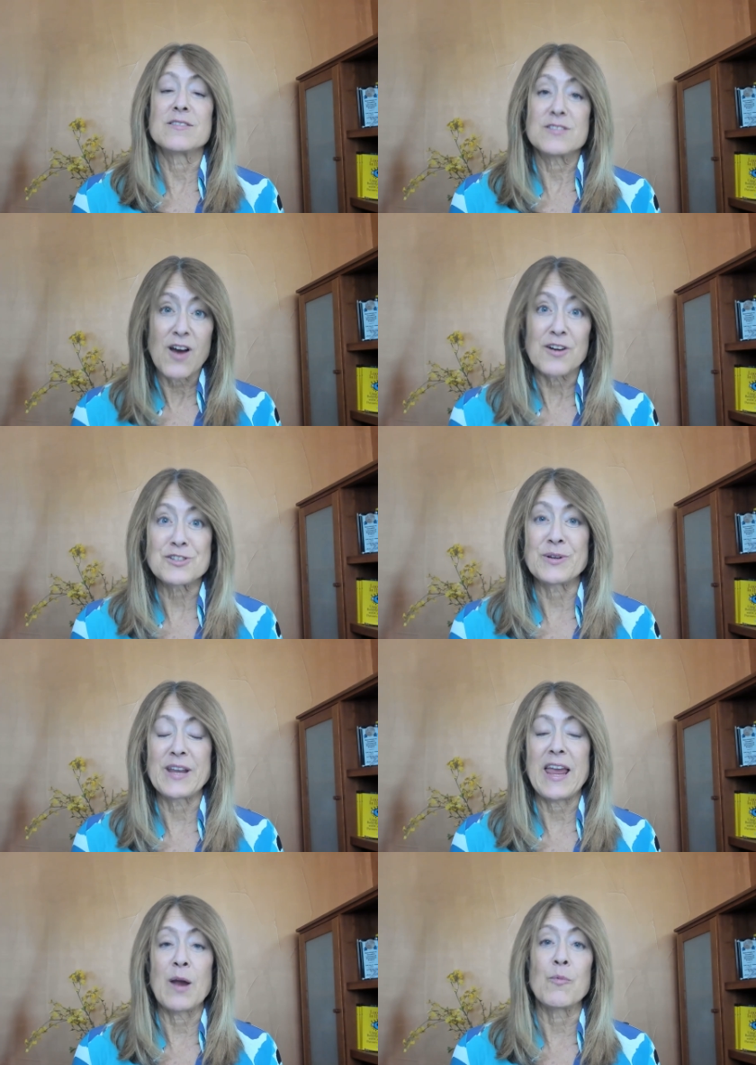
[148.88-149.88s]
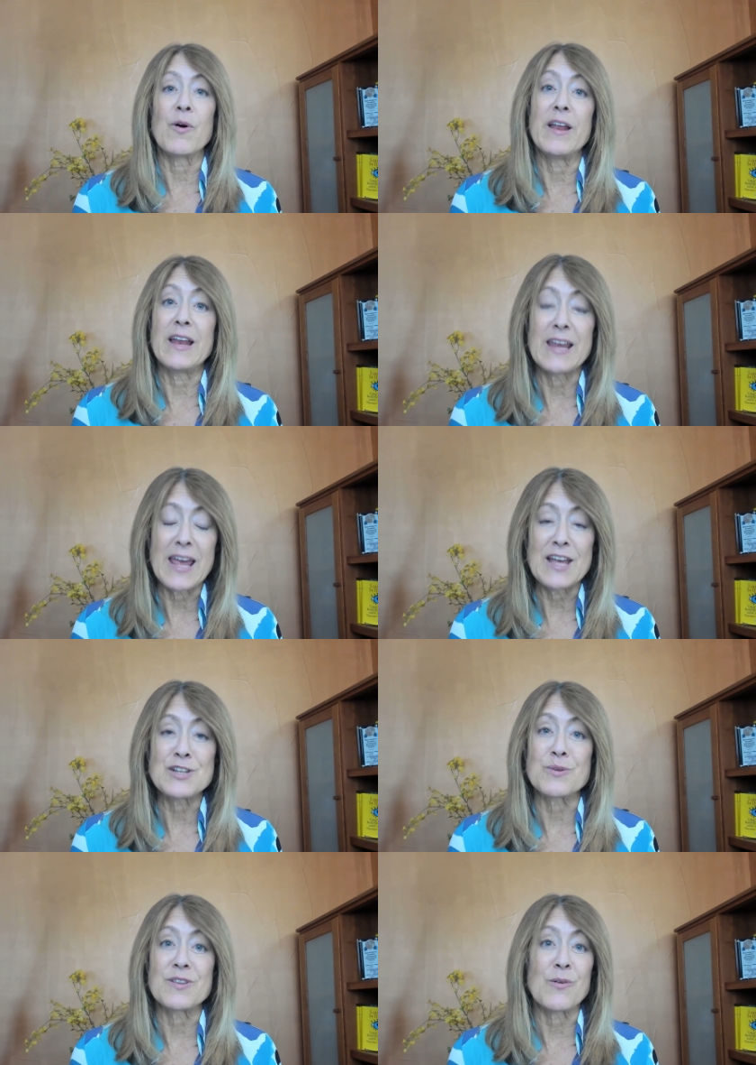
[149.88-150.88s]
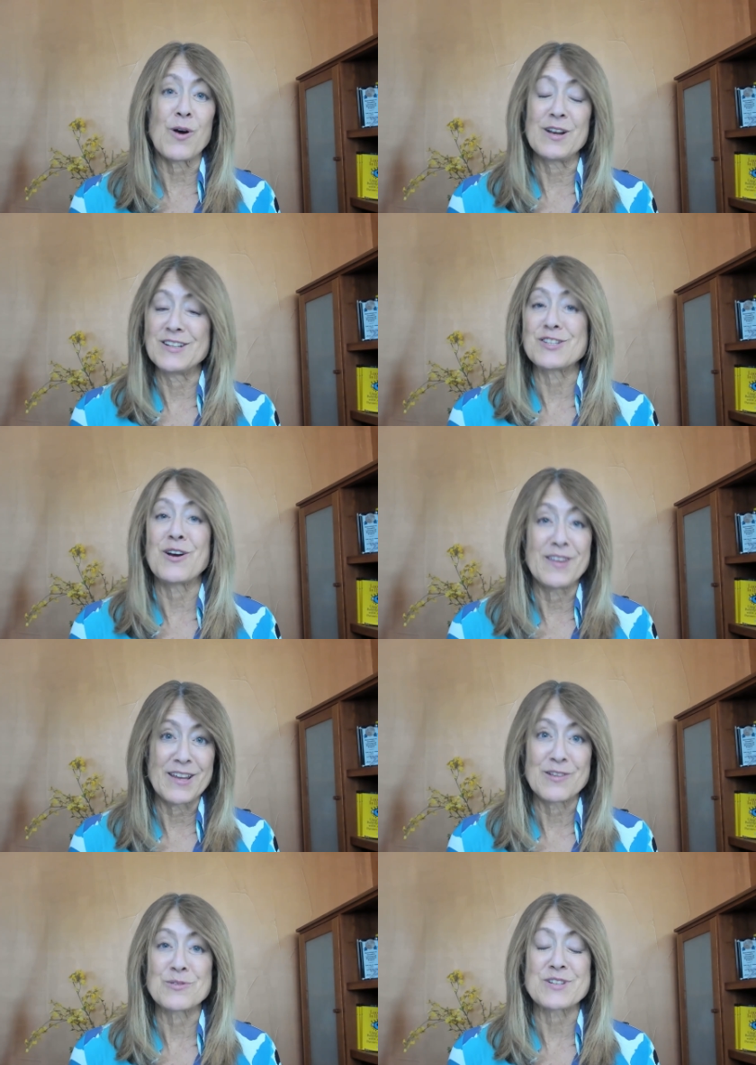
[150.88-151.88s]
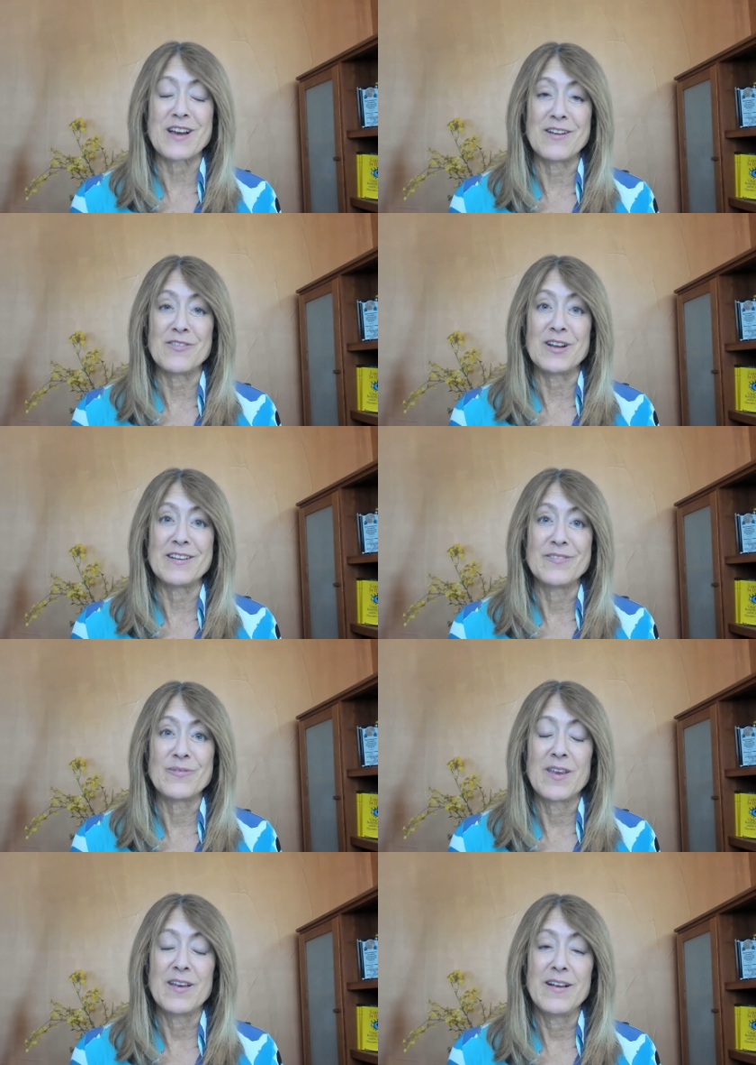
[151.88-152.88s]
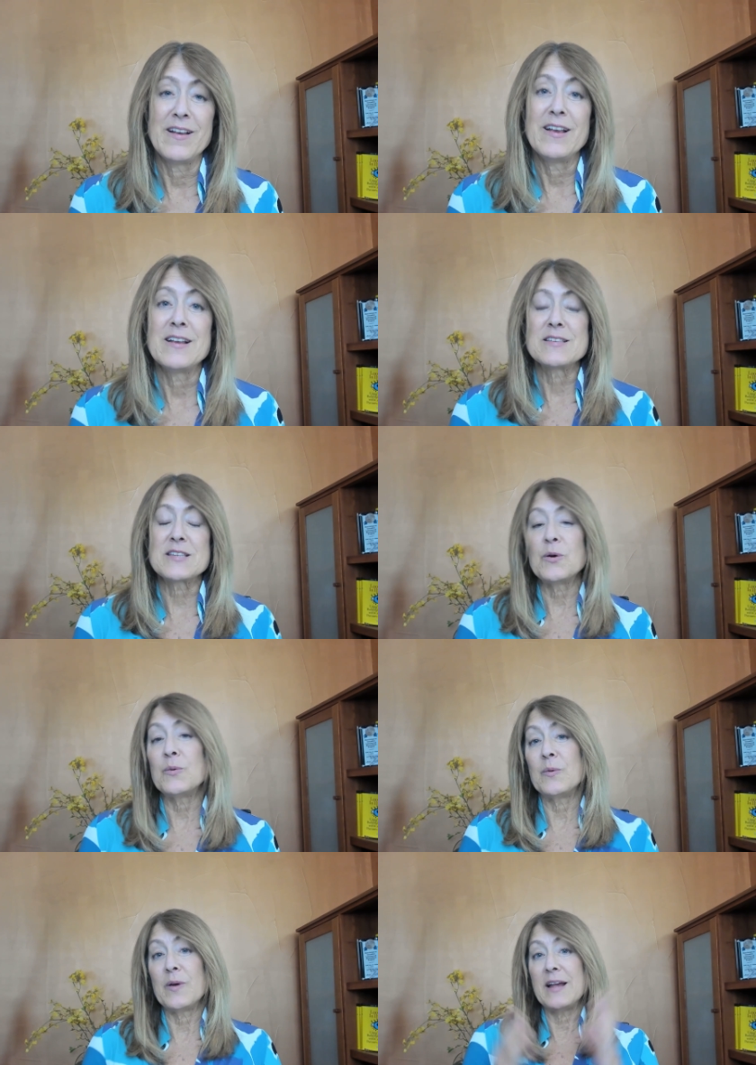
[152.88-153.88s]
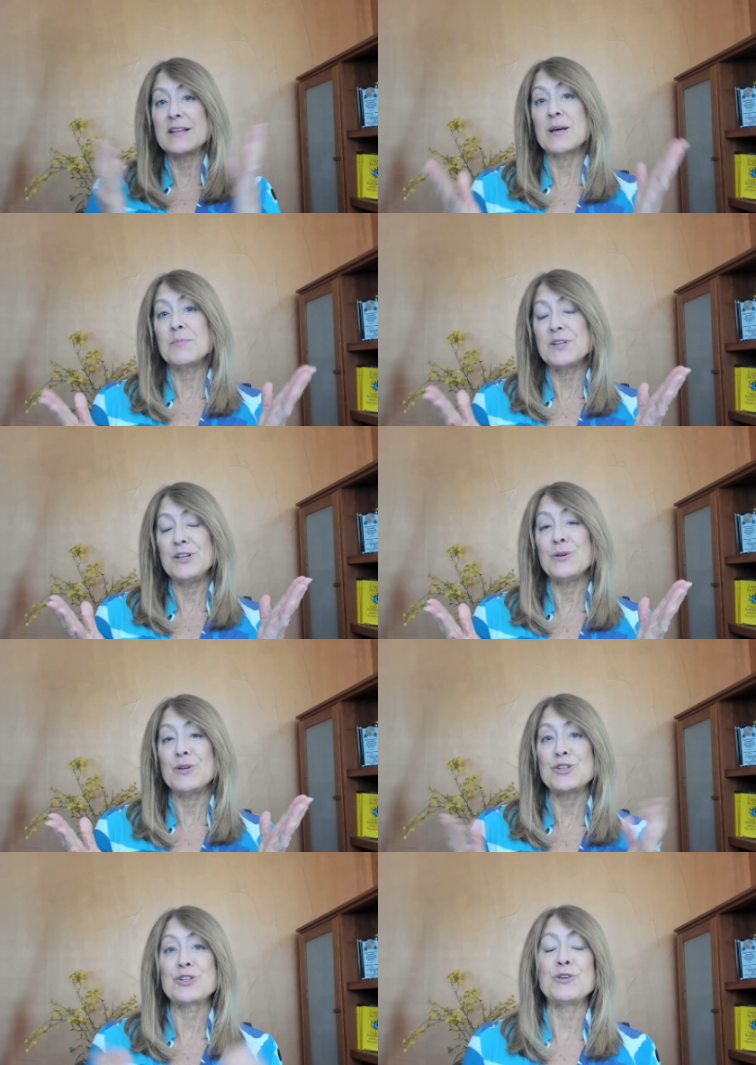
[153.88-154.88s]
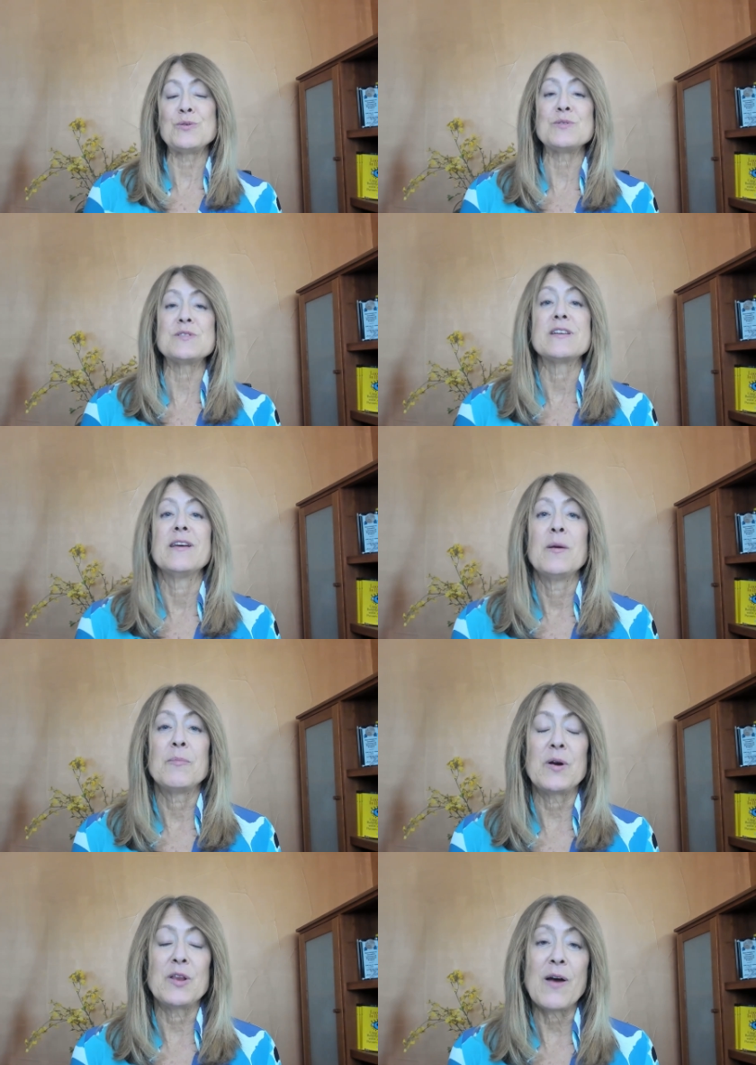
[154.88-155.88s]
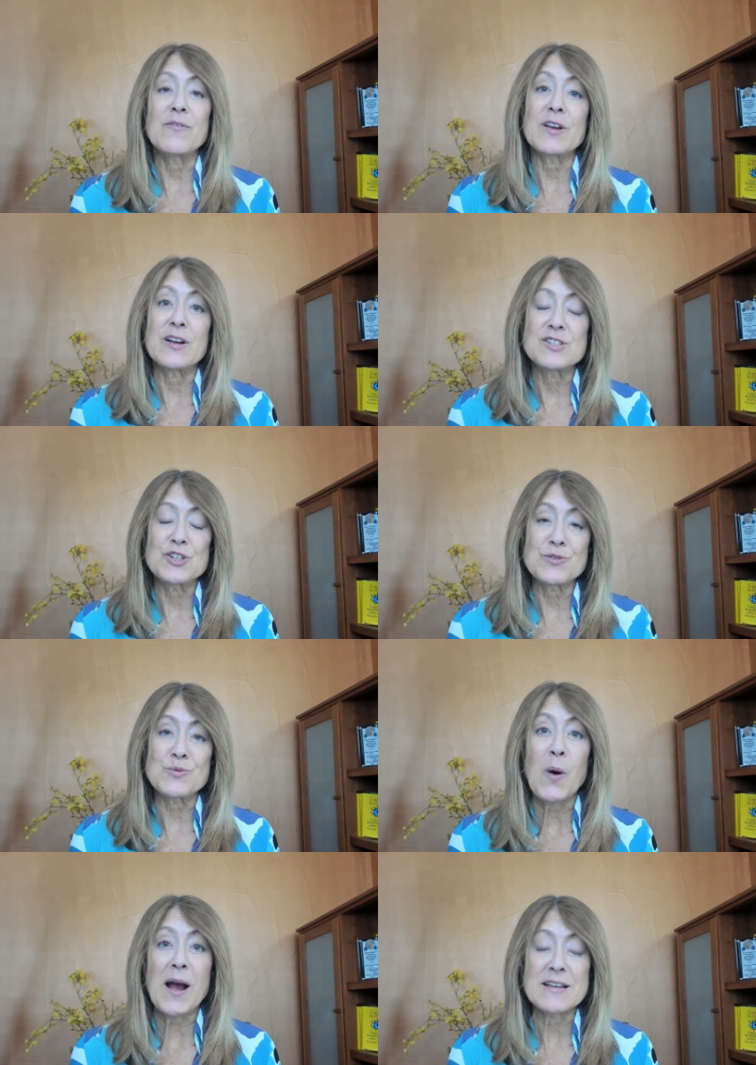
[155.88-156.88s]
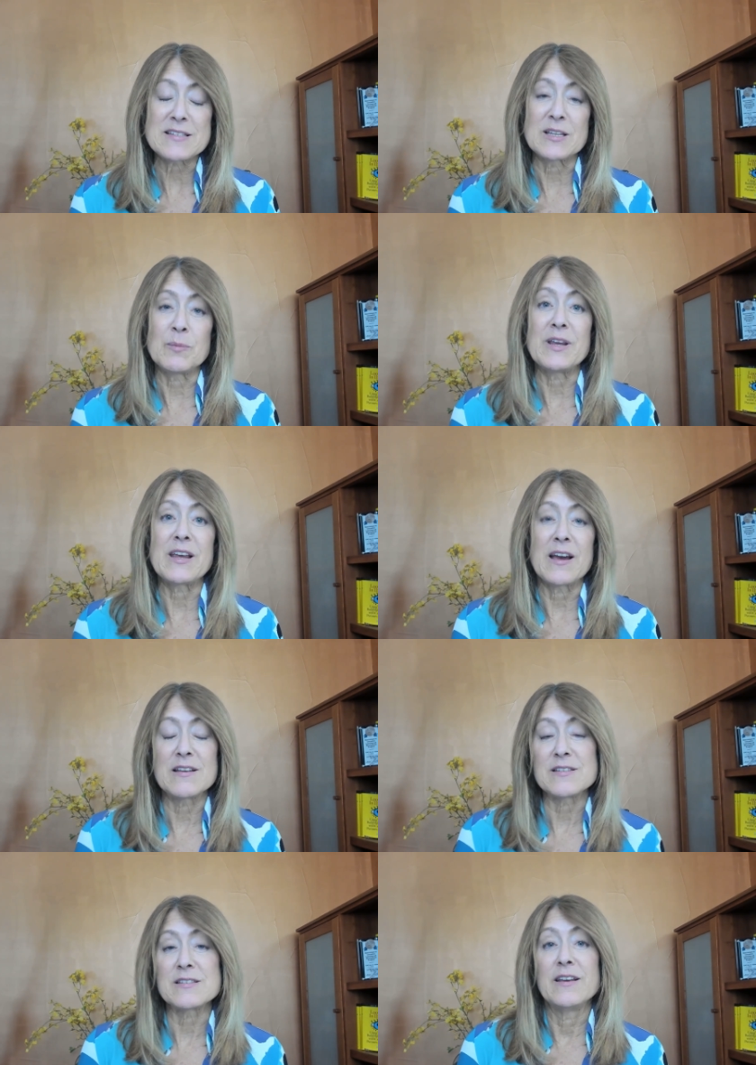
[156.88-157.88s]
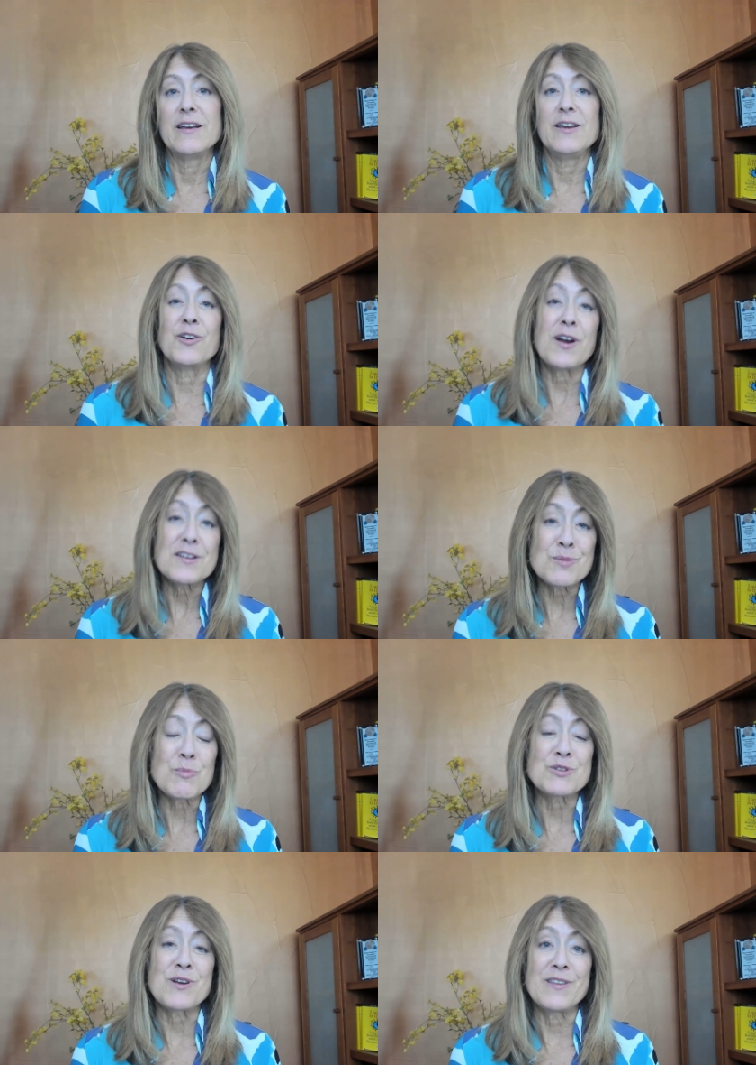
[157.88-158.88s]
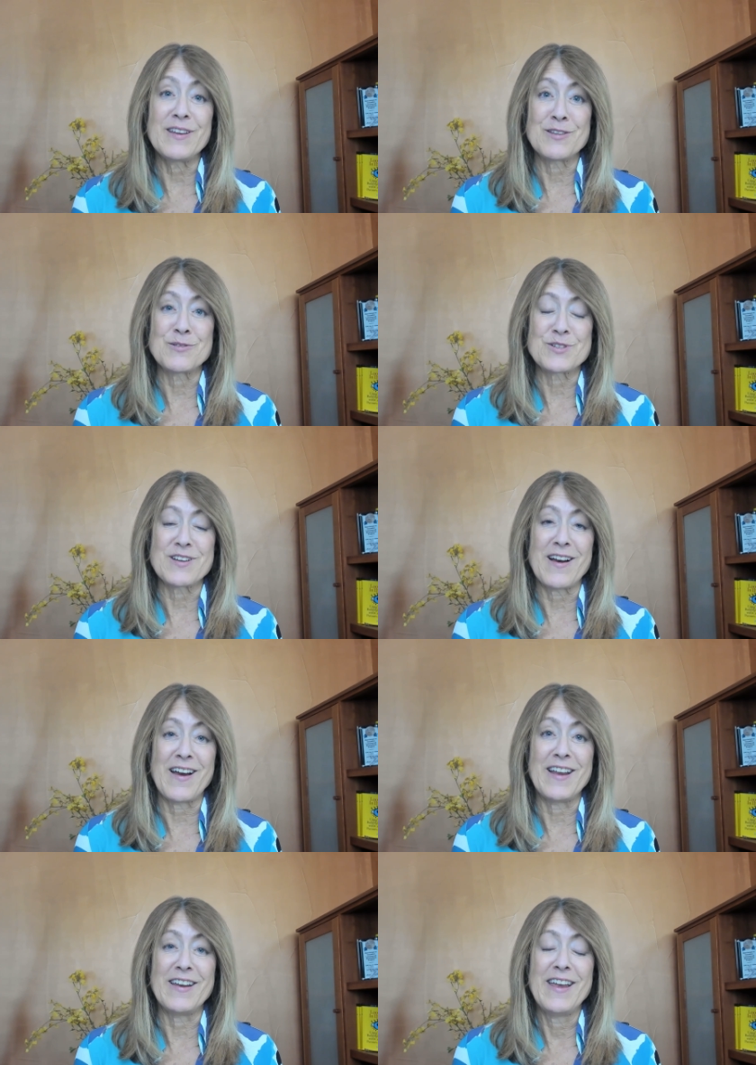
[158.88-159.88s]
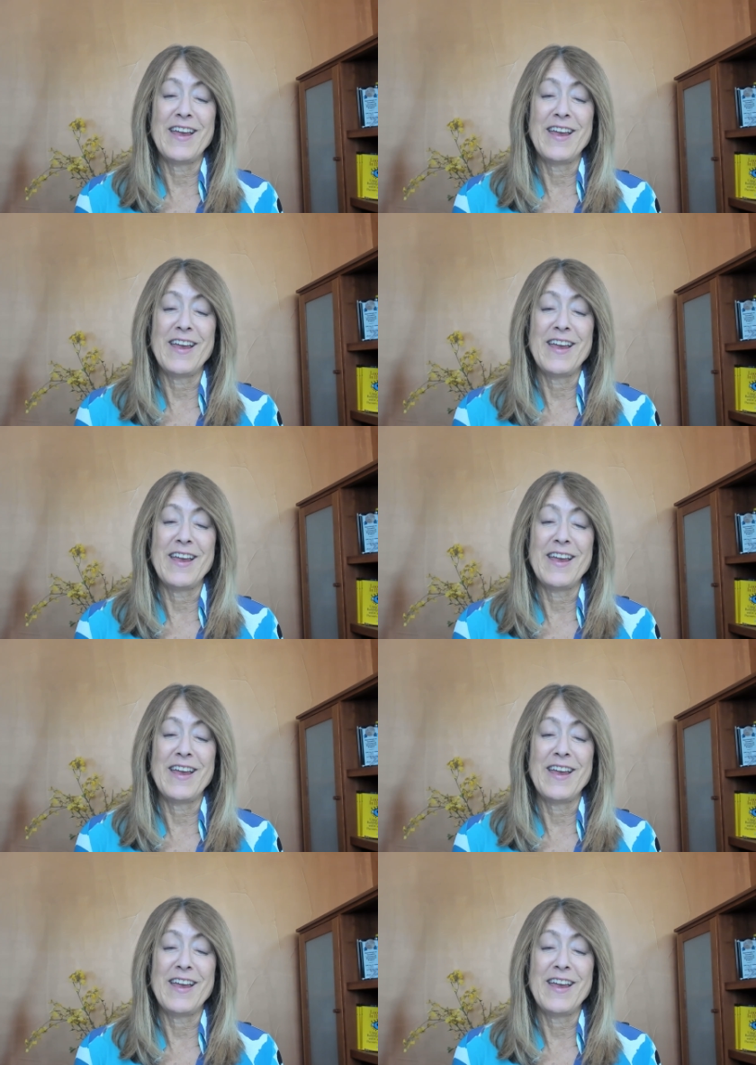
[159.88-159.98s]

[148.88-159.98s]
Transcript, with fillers: talk to a camera and engage with your audience on the other side of it. So it's up to you to choose, but you have to choose wisely because your customer's on the other side